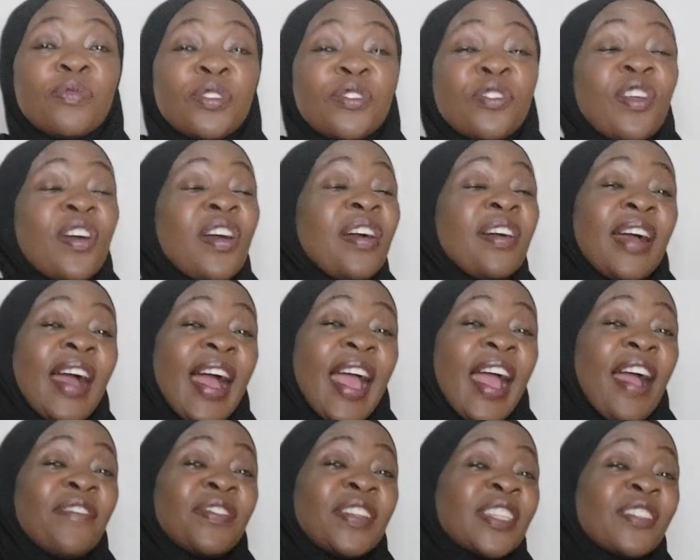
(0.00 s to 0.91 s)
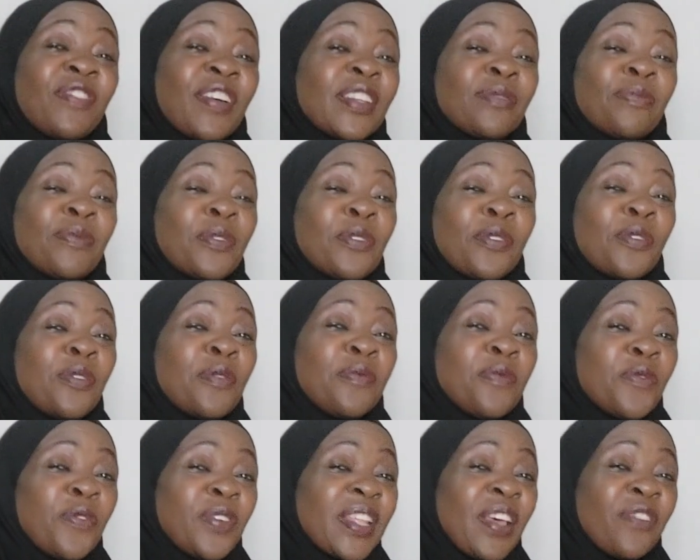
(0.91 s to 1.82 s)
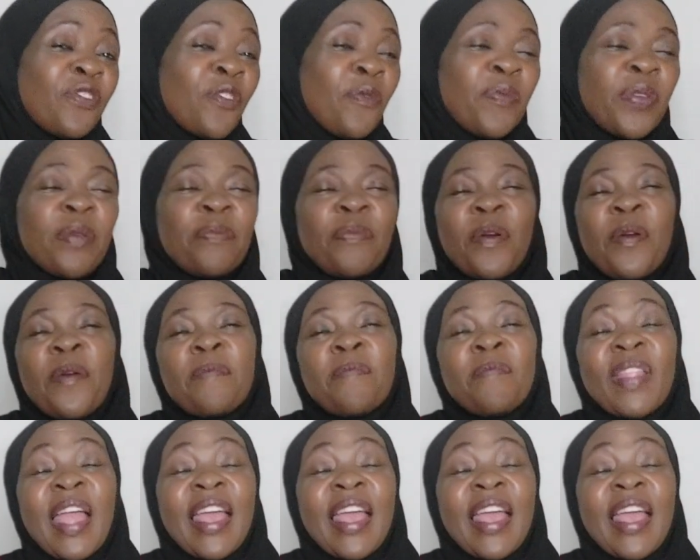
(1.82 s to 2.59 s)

You know, I have this Facebook group with a few people.